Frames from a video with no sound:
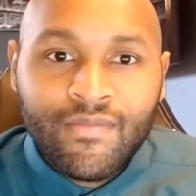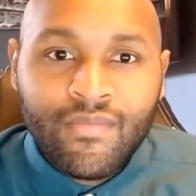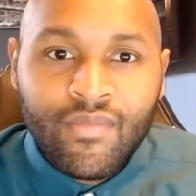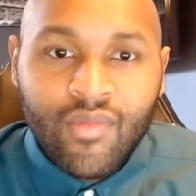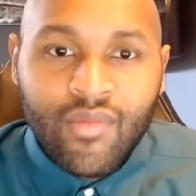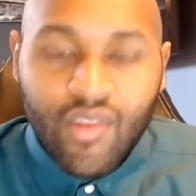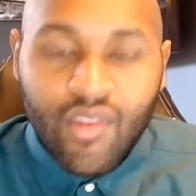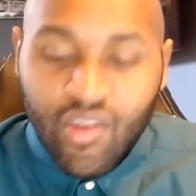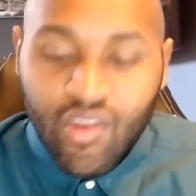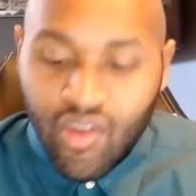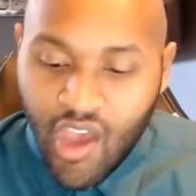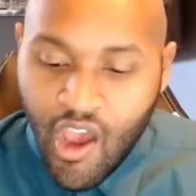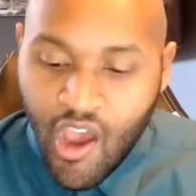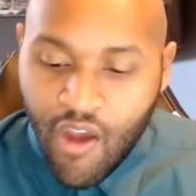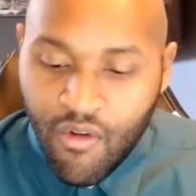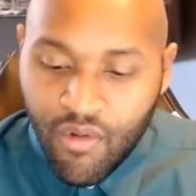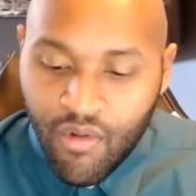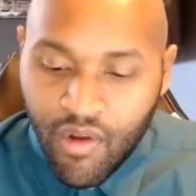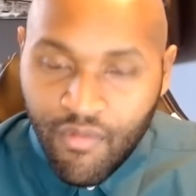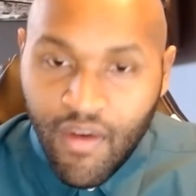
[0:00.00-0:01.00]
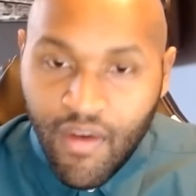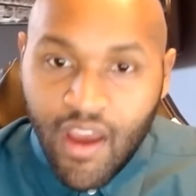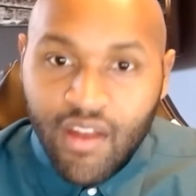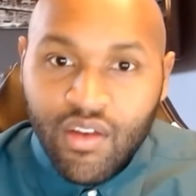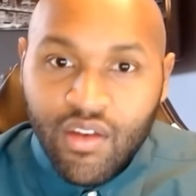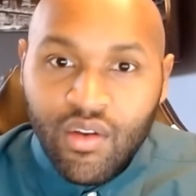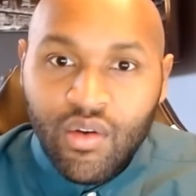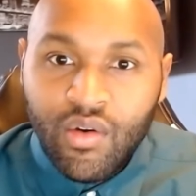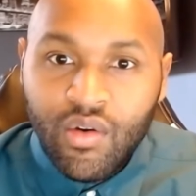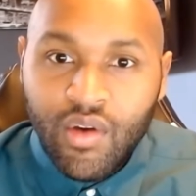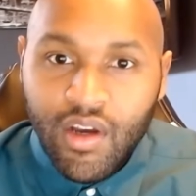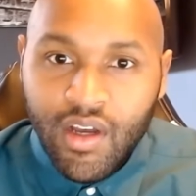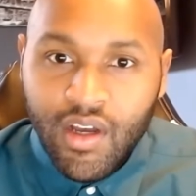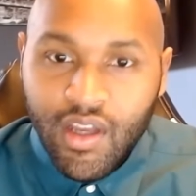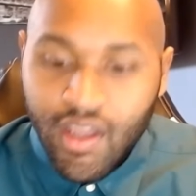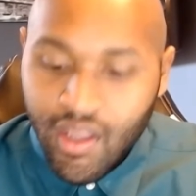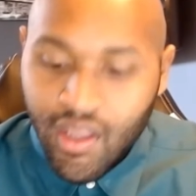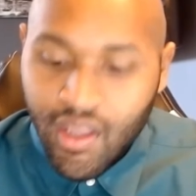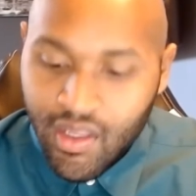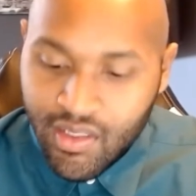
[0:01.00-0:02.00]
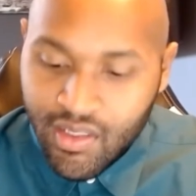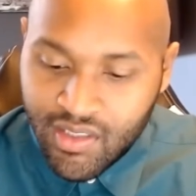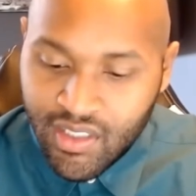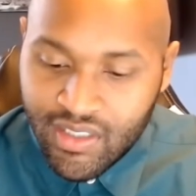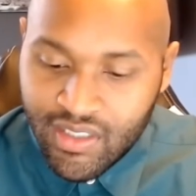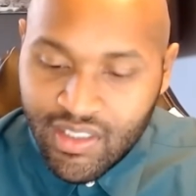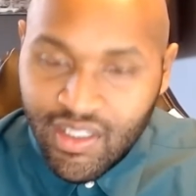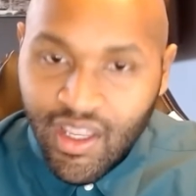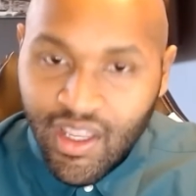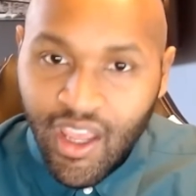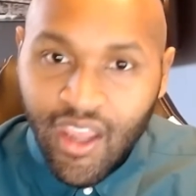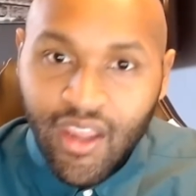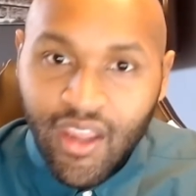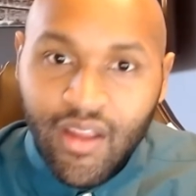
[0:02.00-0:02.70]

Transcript: However, if I do a 68,